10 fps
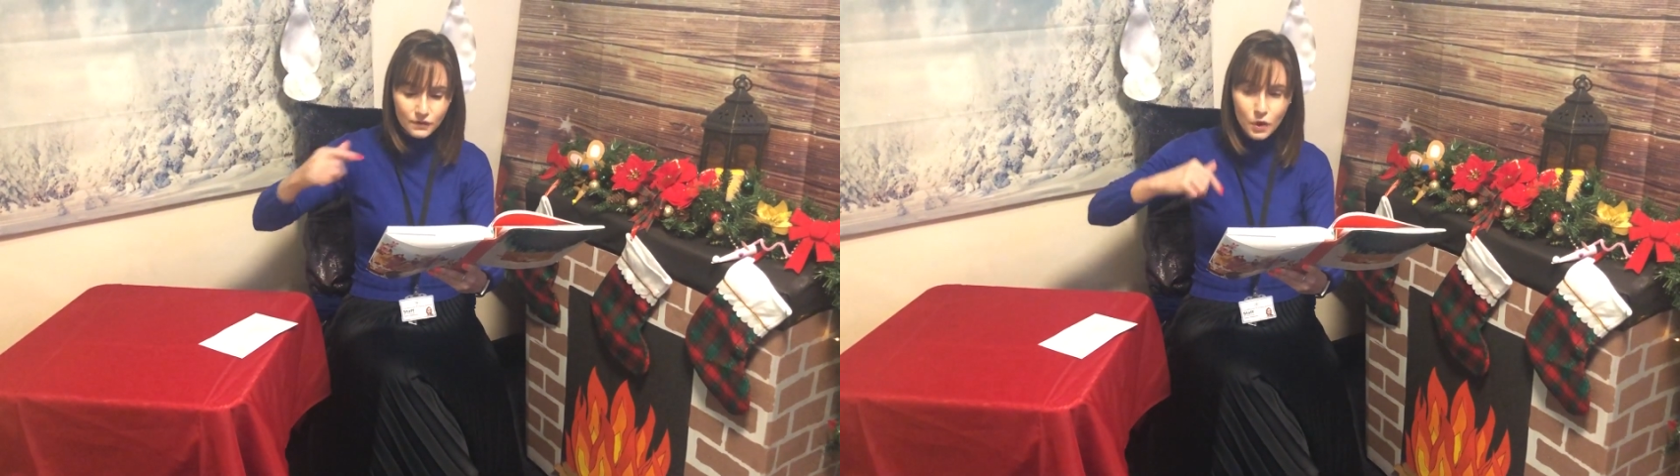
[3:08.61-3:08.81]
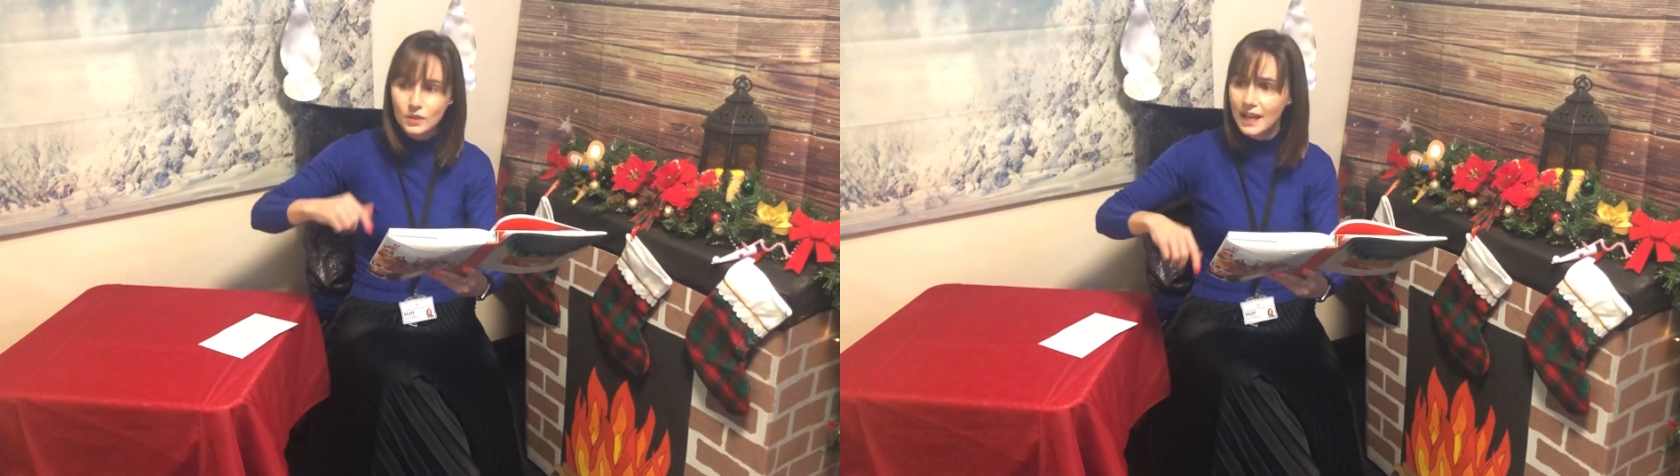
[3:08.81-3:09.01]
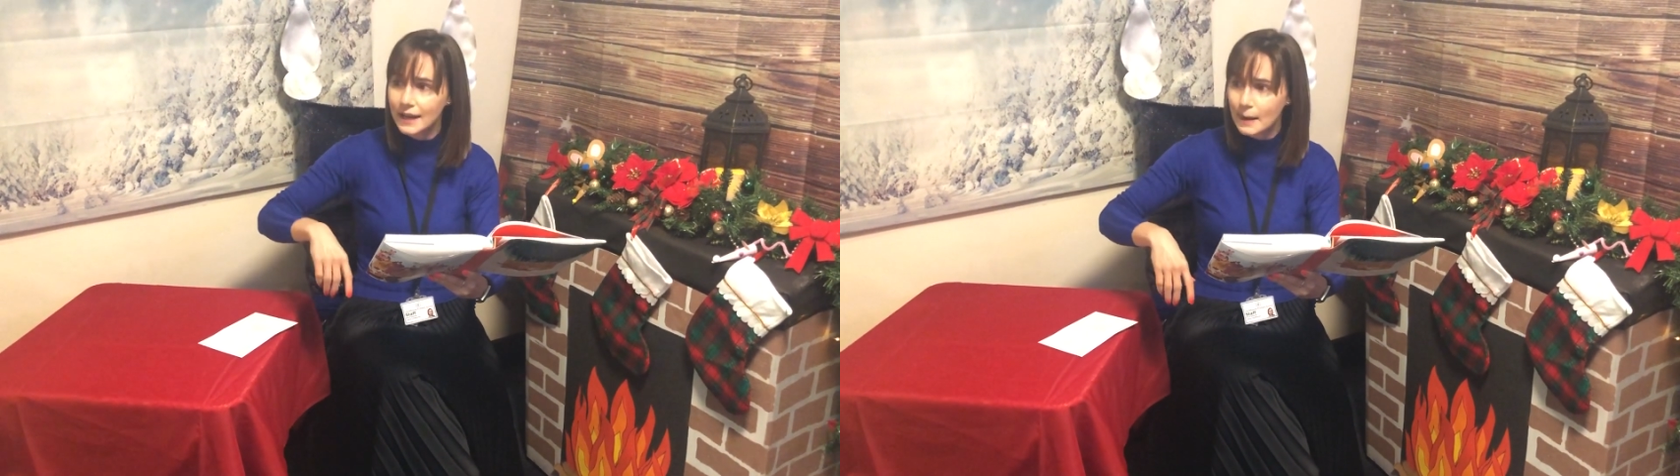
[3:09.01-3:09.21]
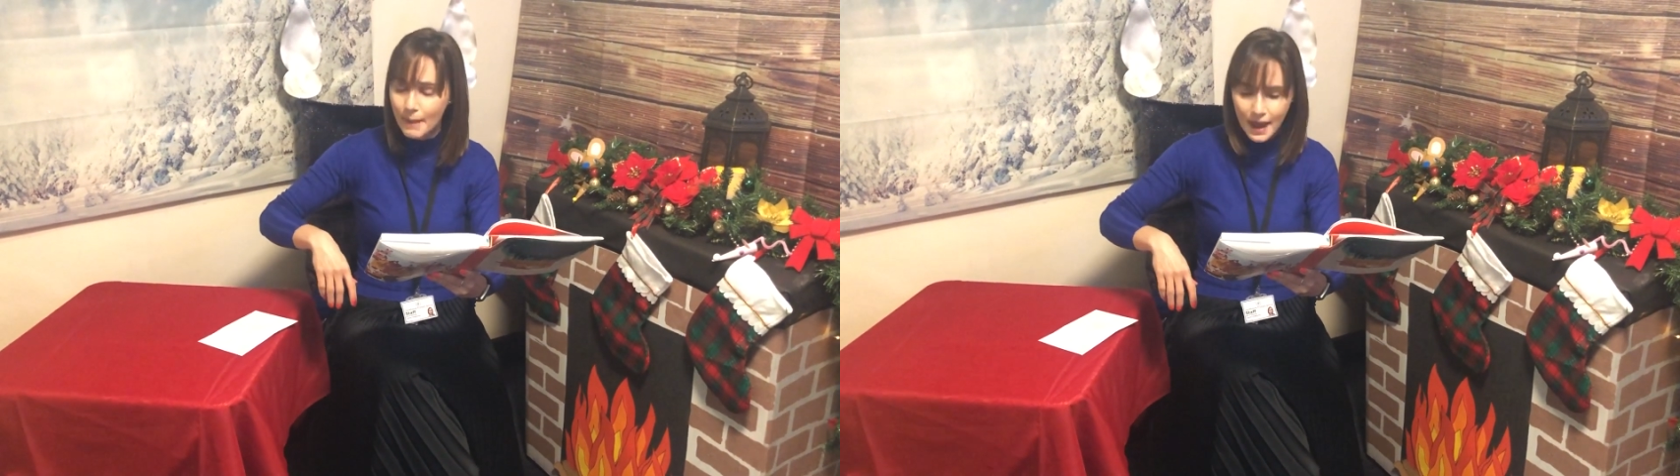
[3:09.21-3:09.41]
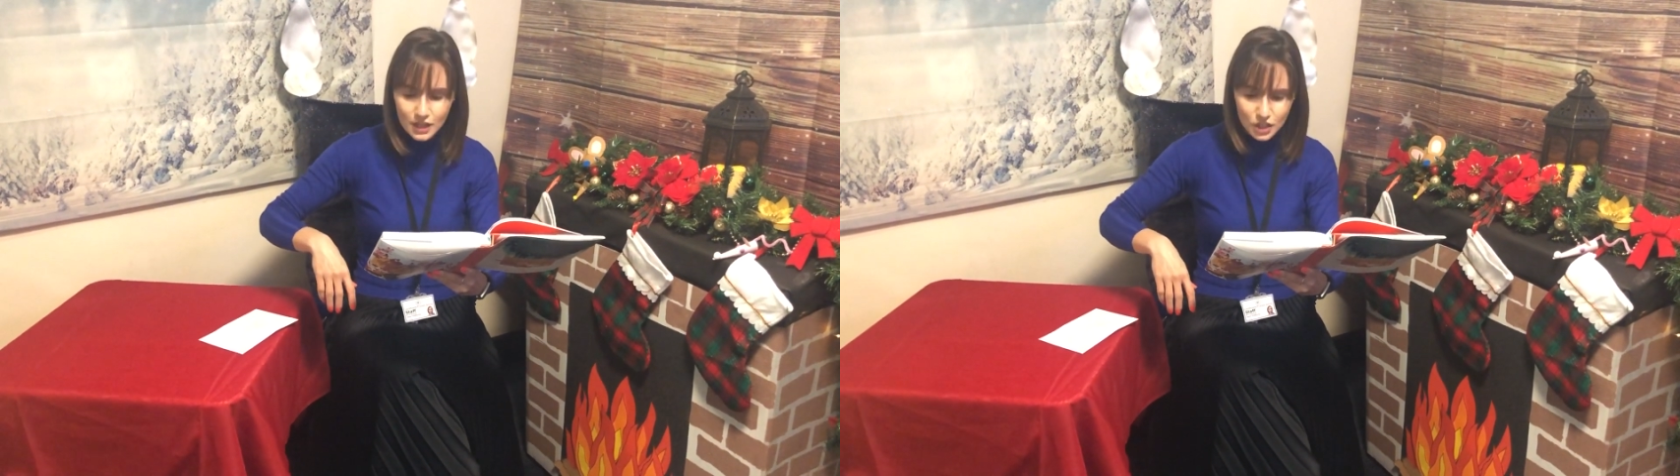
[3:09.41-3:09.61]
few teddy
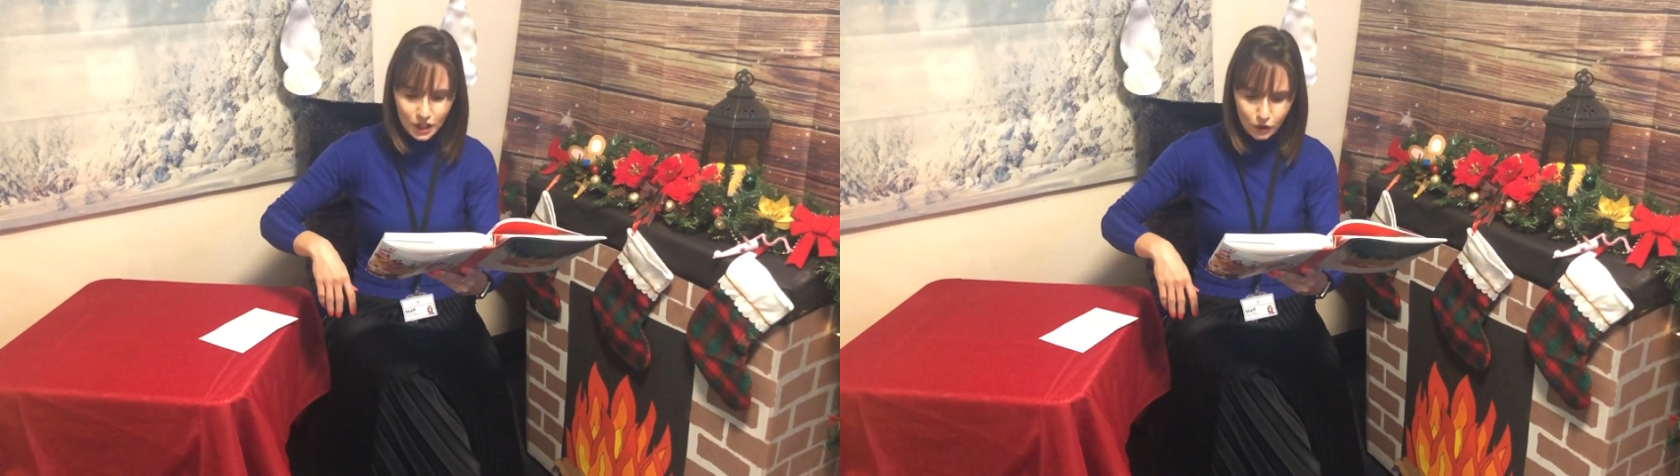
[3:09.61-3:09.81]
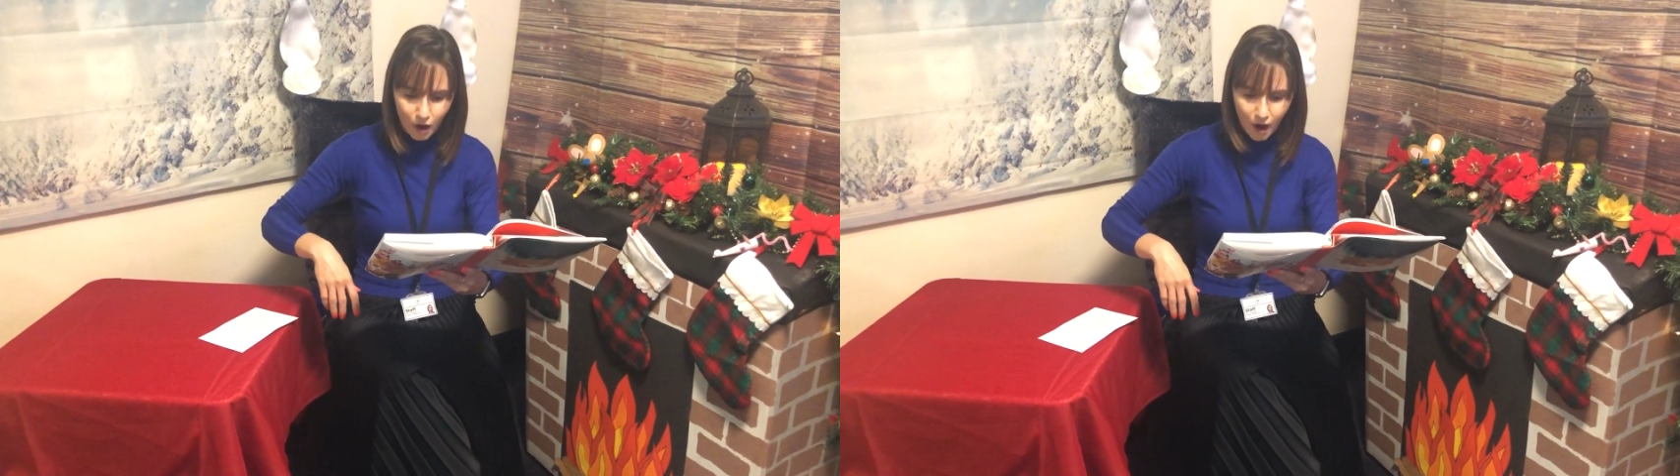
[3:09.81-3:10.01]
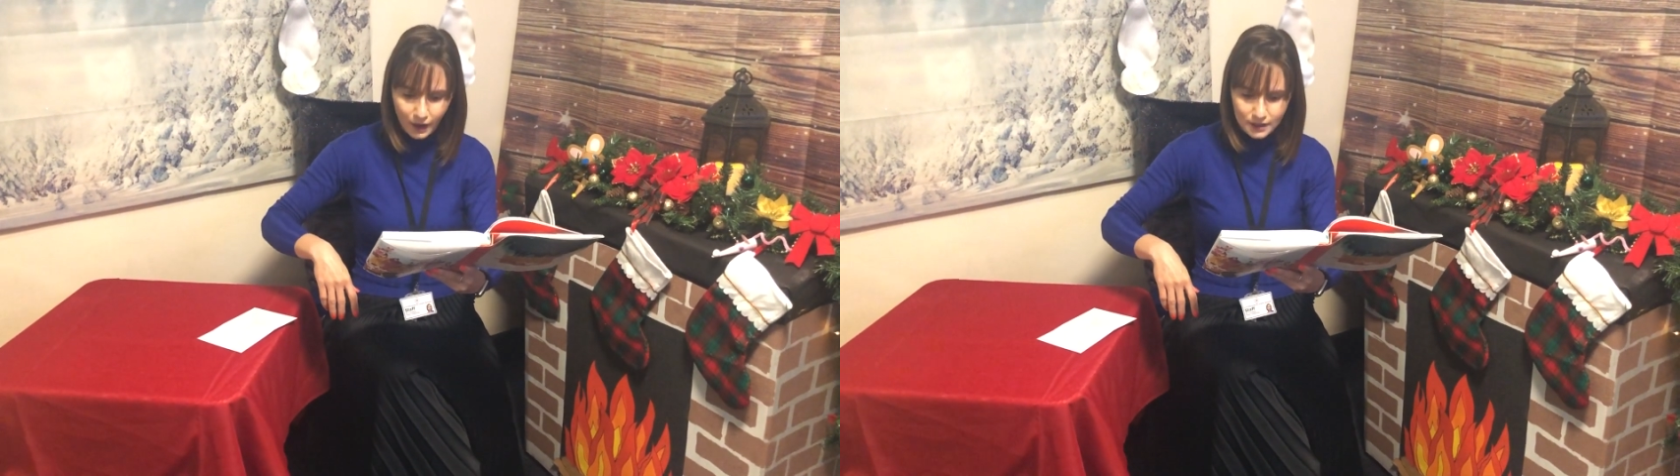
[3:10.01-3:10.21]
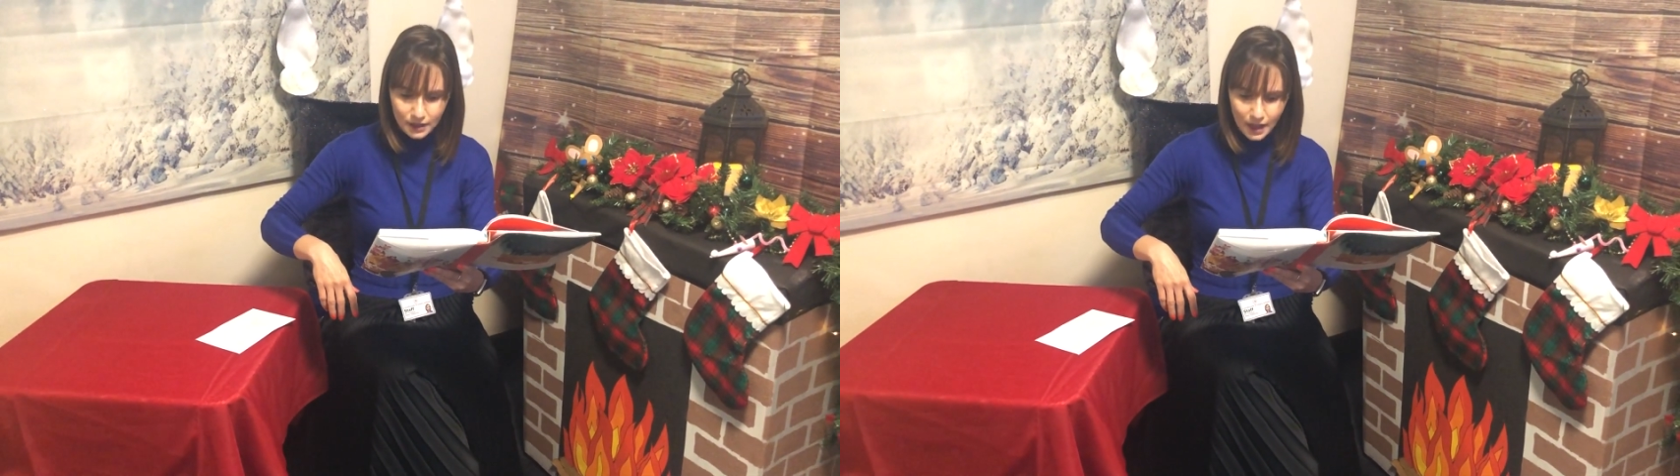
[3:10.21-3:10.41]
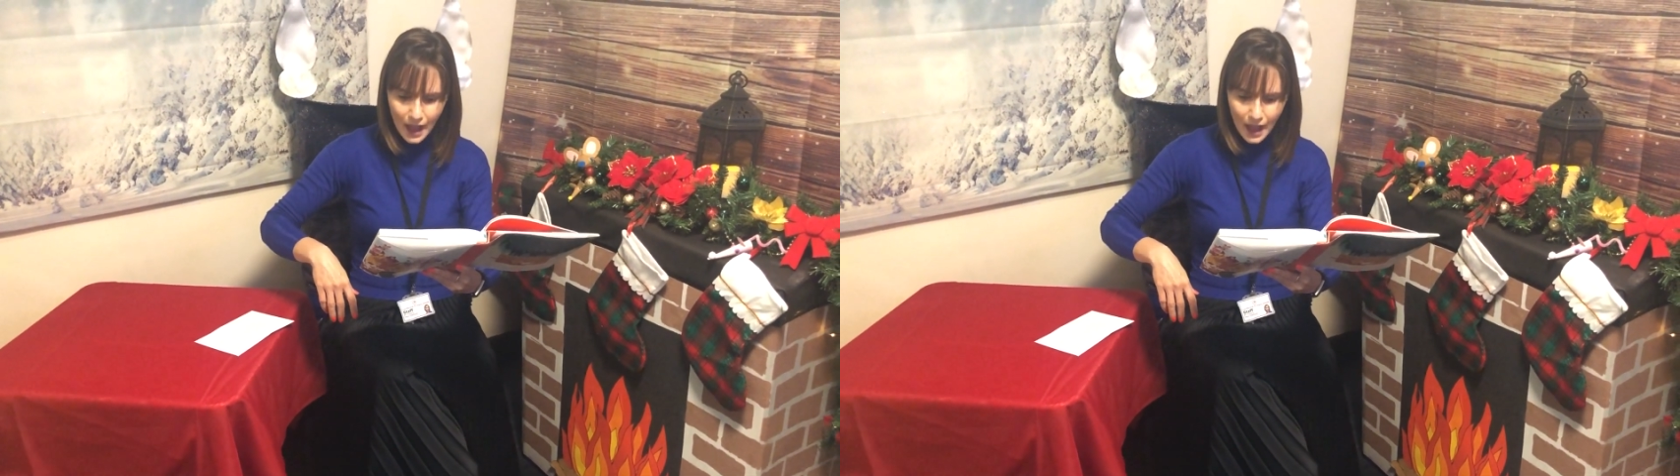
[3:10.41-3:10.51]
bears," she cried.